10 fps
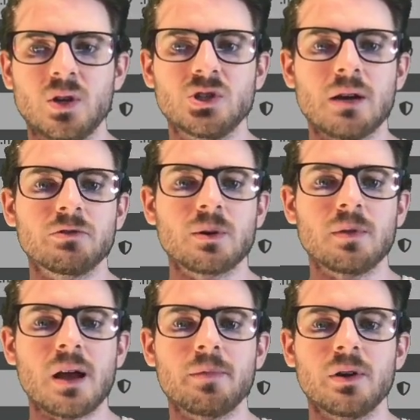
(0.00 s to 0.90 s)
JavaScript
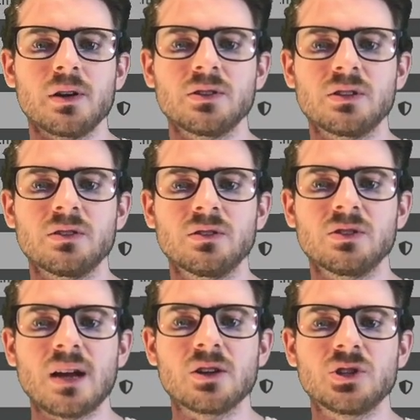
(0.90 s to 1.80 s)
libraries and
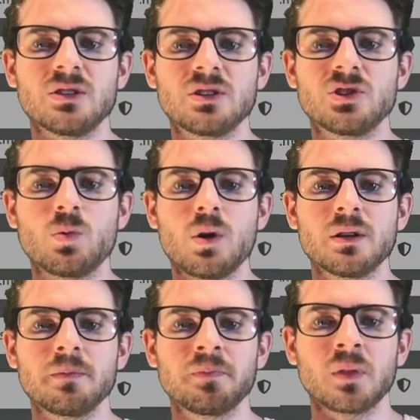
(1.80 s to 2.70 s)
style sheets that you want
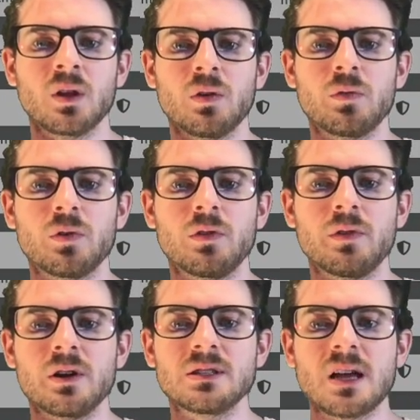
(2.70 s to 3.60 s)
for the
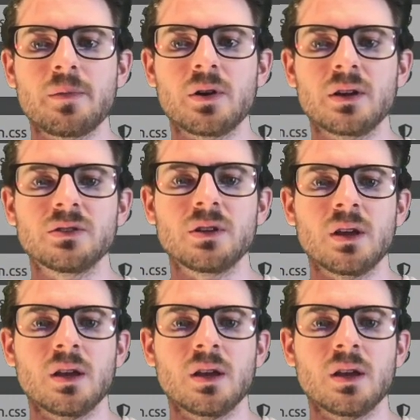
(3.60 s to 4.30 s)
various libraries